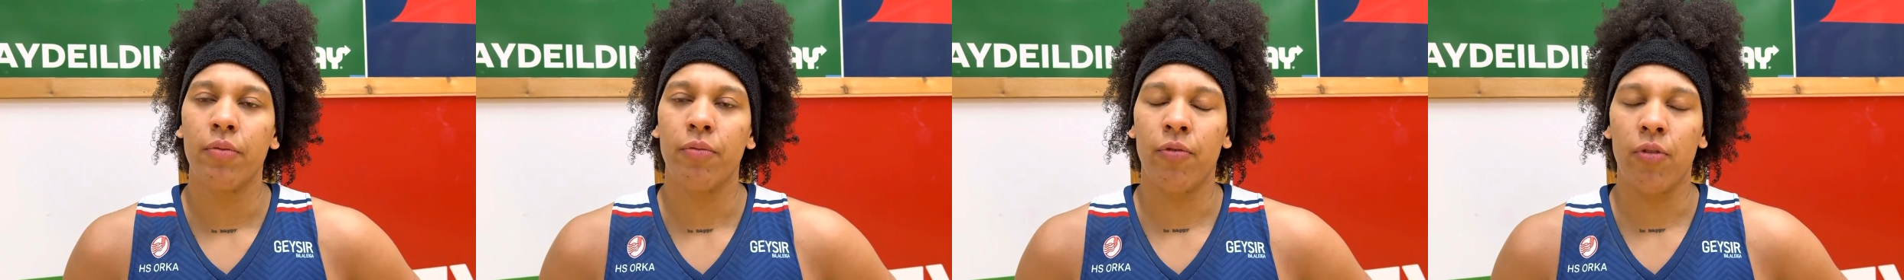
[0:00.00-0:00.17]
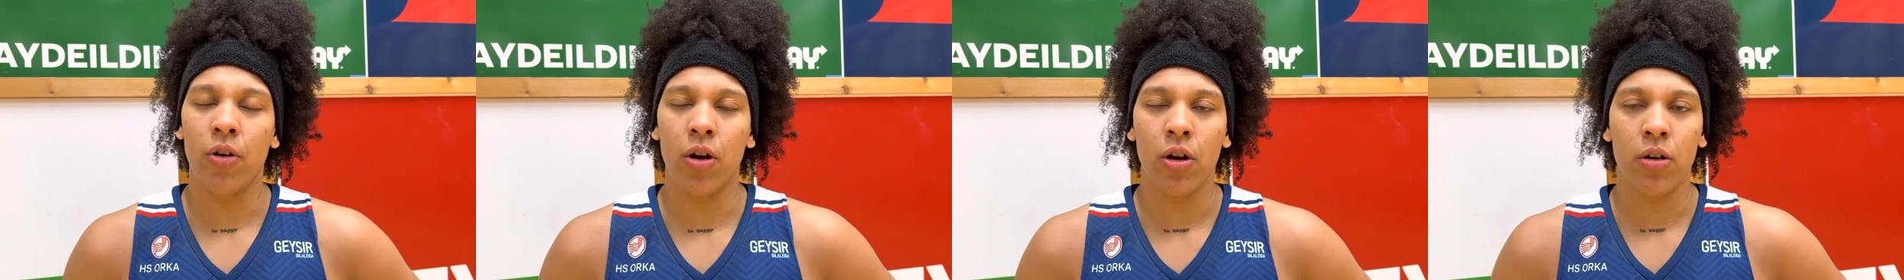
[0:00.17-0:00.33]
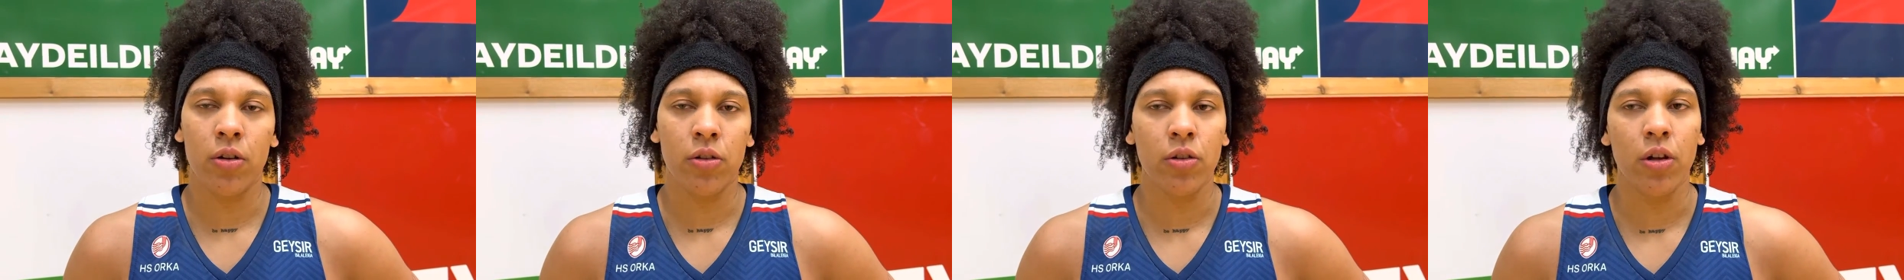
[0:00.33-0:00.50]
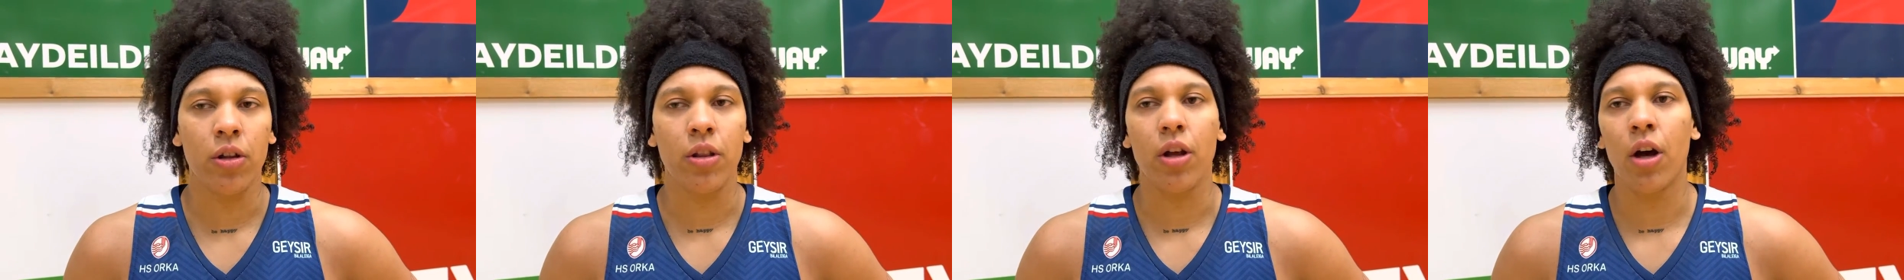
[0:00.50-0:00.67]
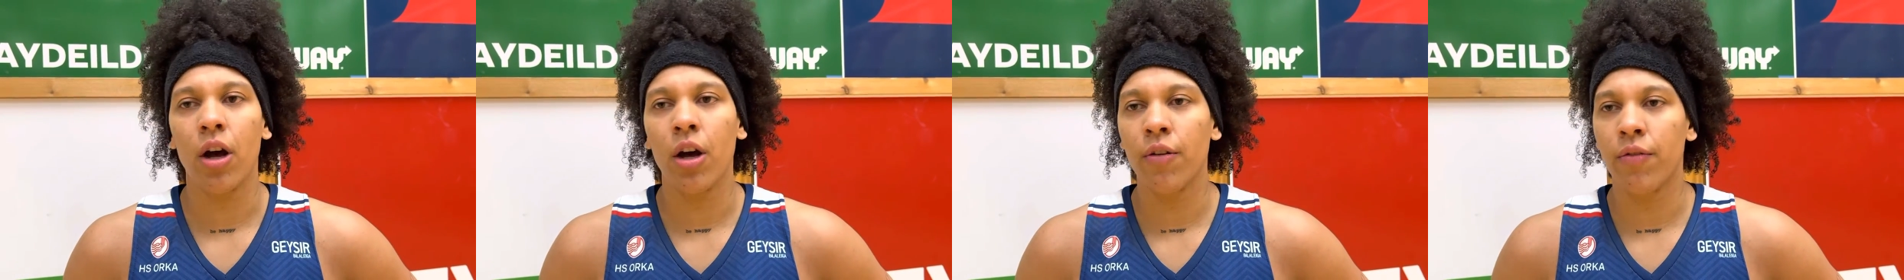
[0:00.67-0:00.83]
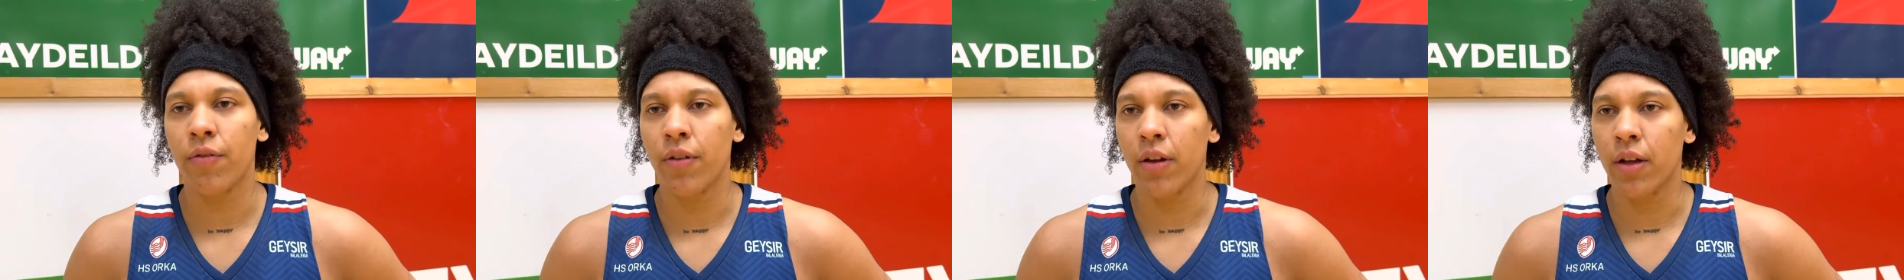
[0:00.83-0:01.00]
focus on the
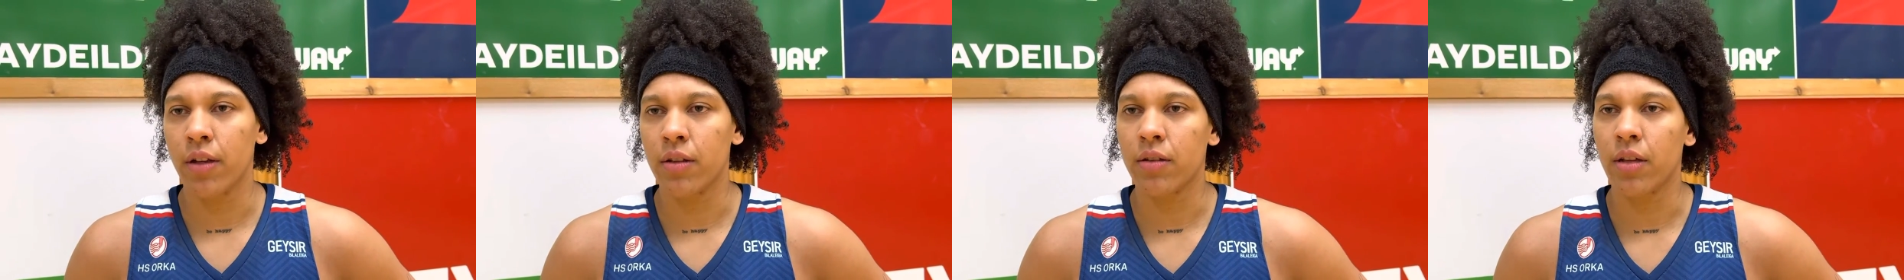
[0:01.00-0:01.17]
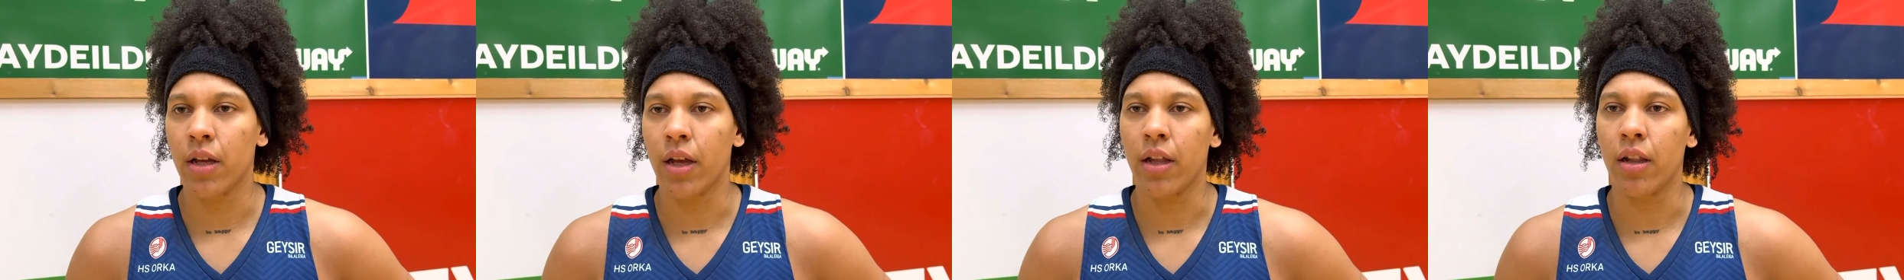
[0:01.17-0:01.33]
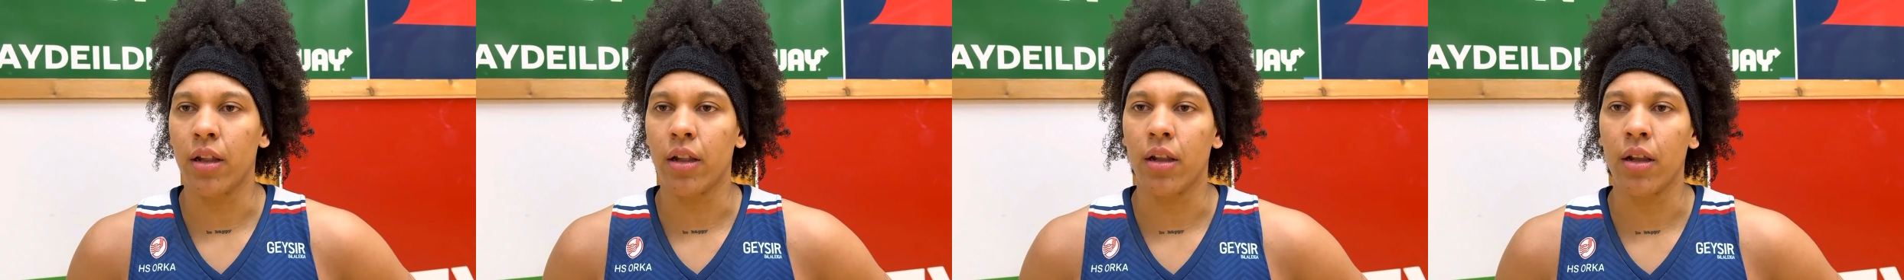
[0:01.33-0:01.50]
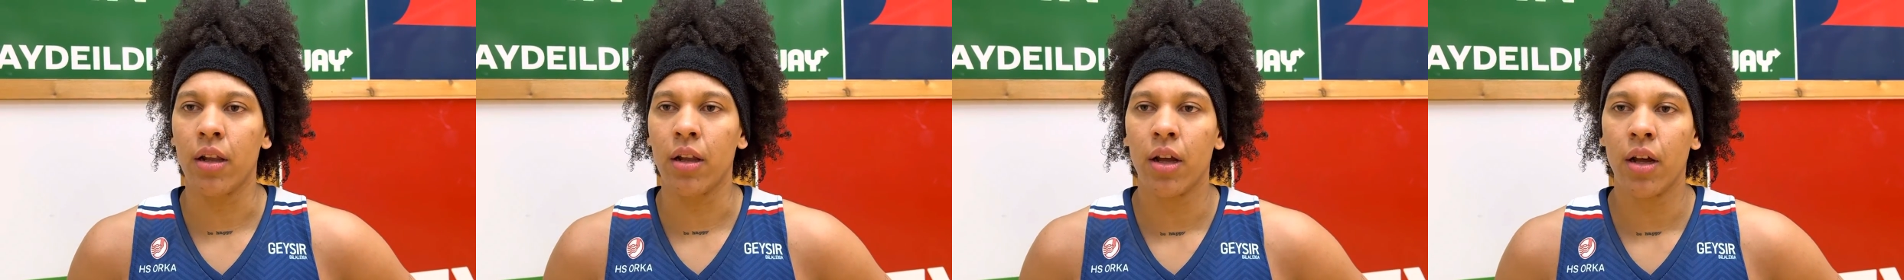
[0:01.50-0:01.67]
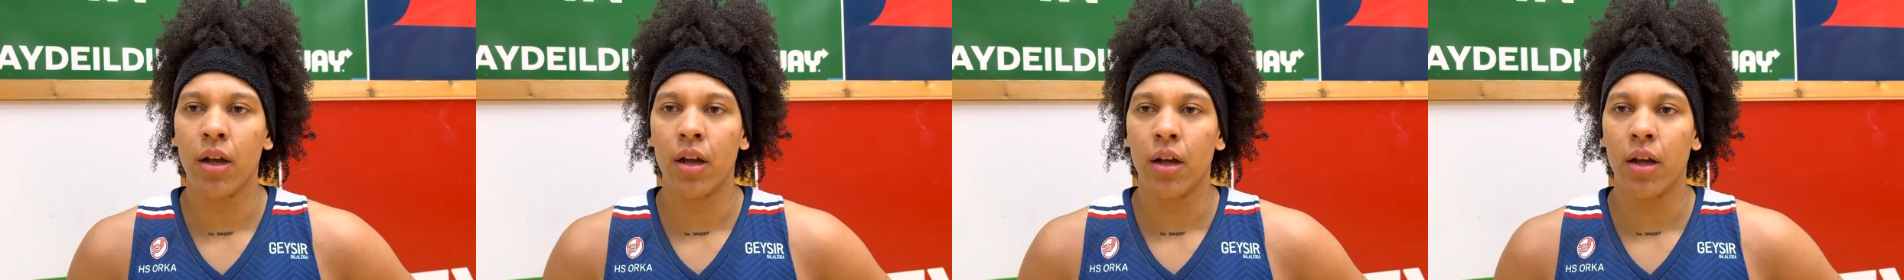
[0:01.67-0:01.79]
offense, and